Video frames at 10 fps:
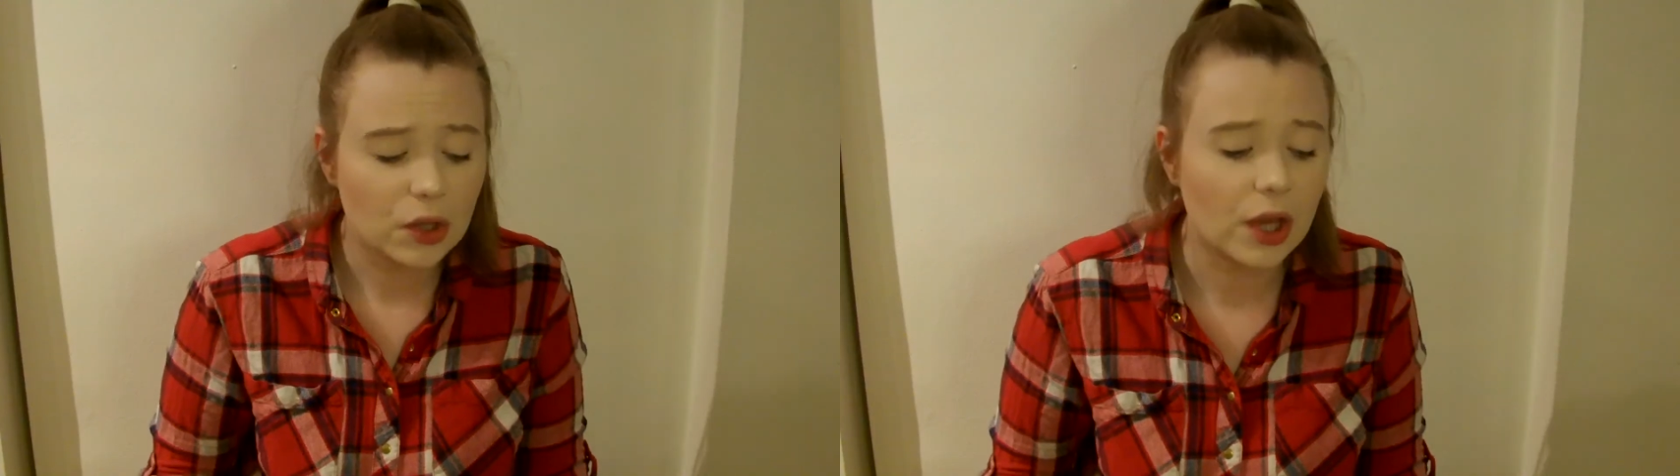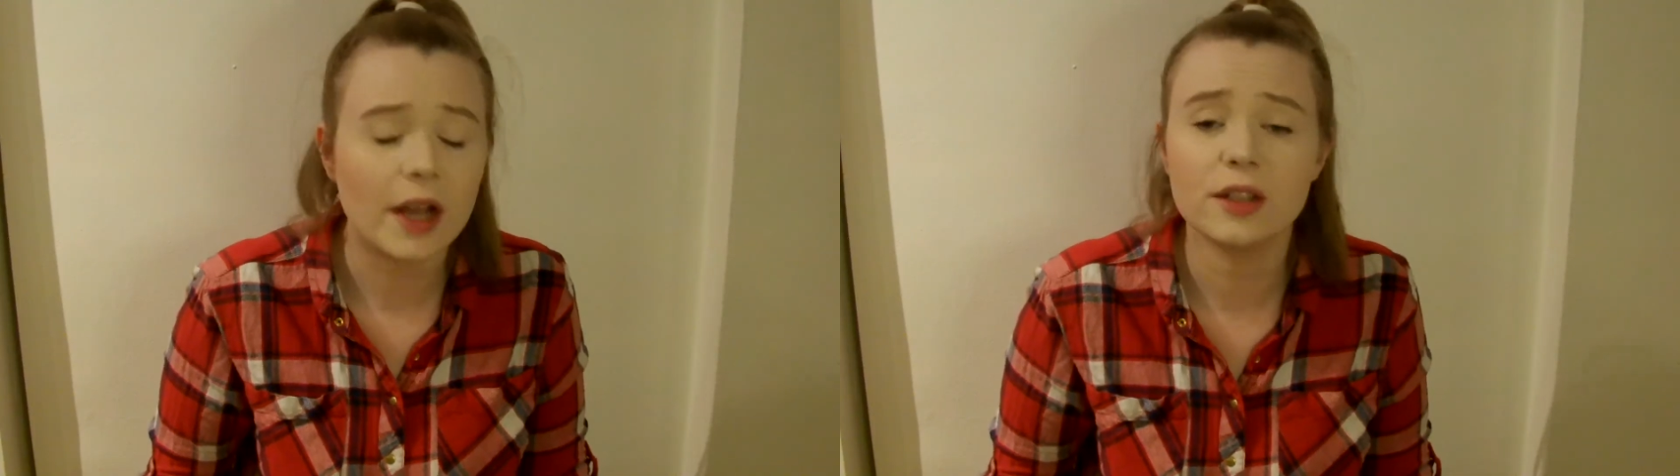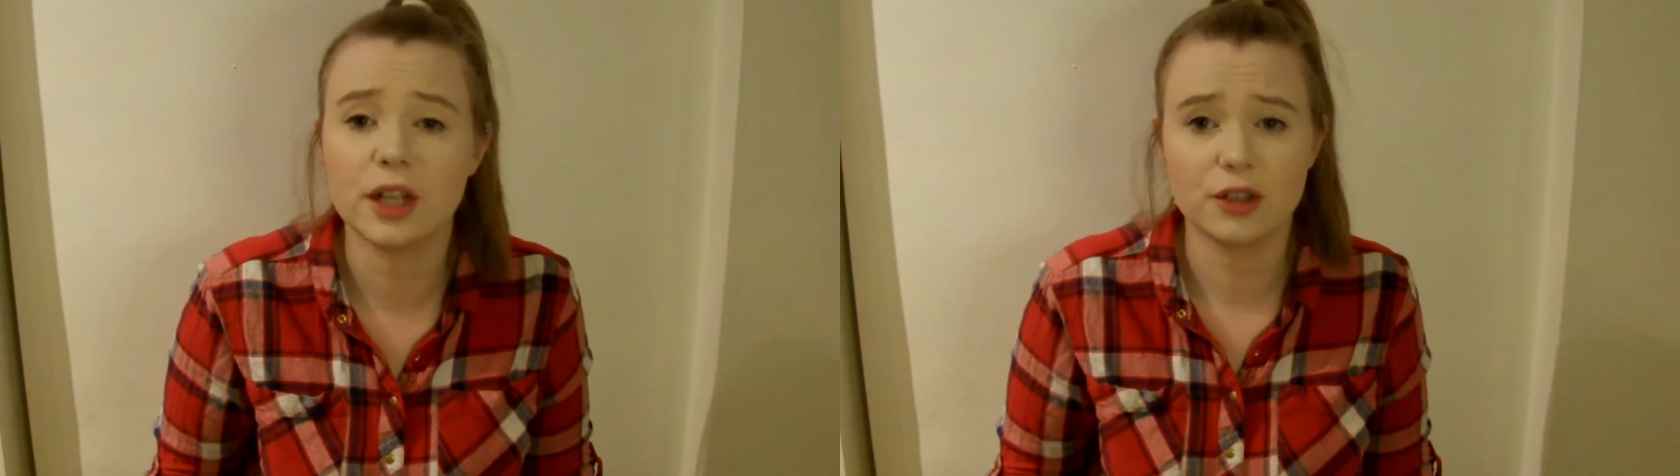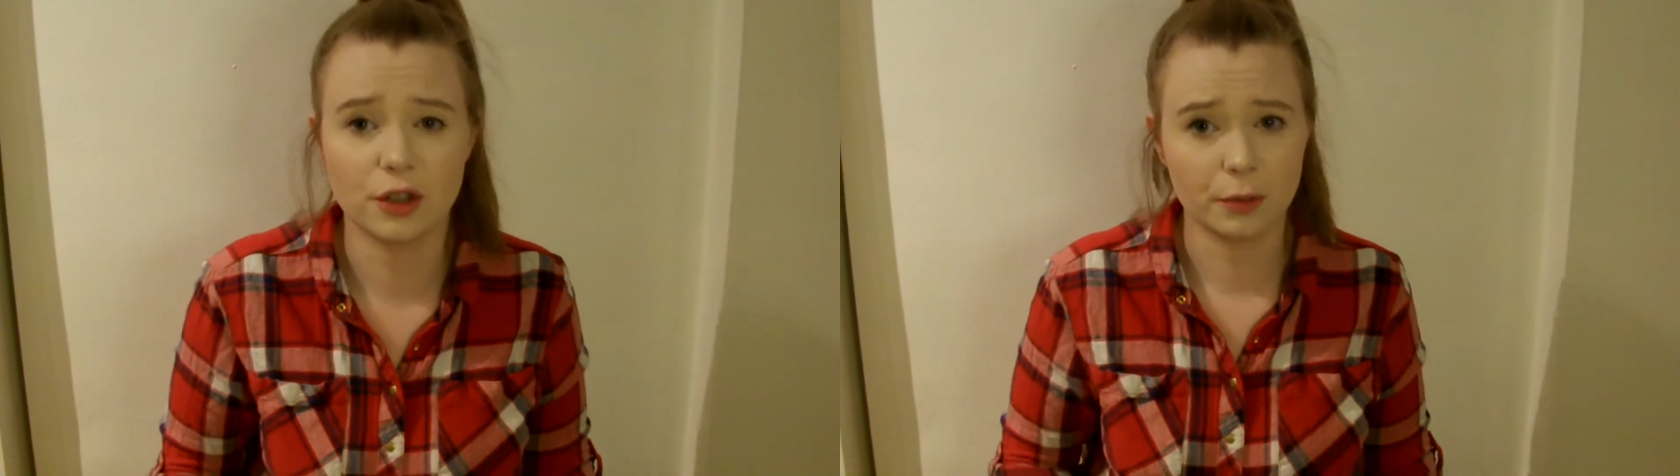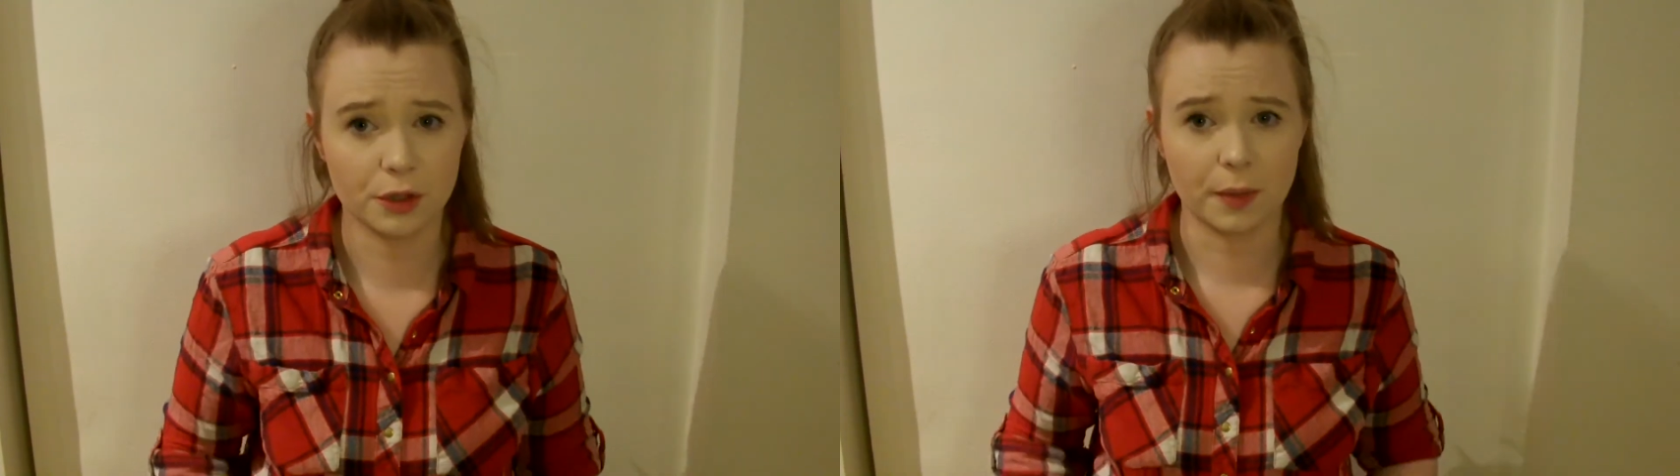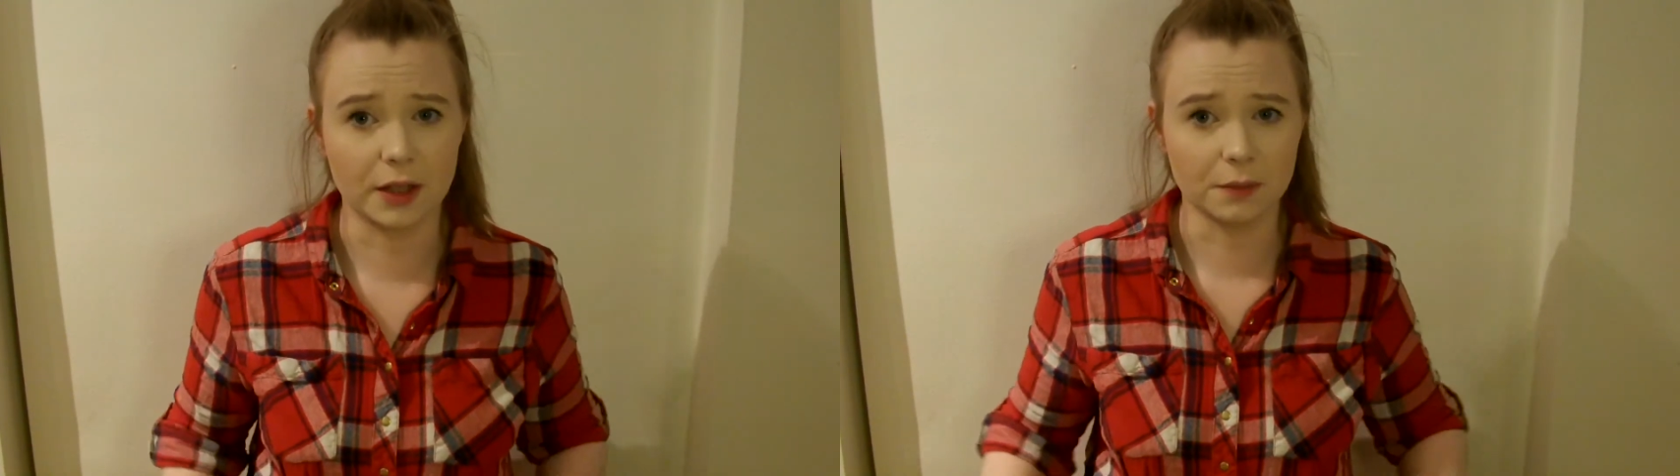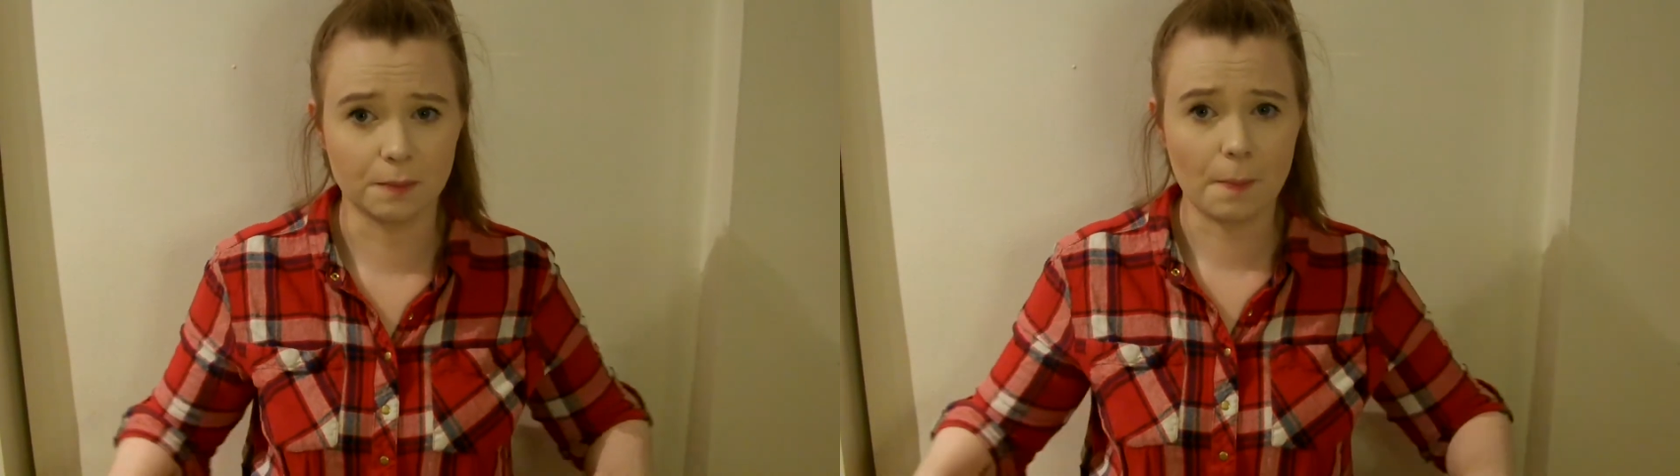The cake tastes so much better.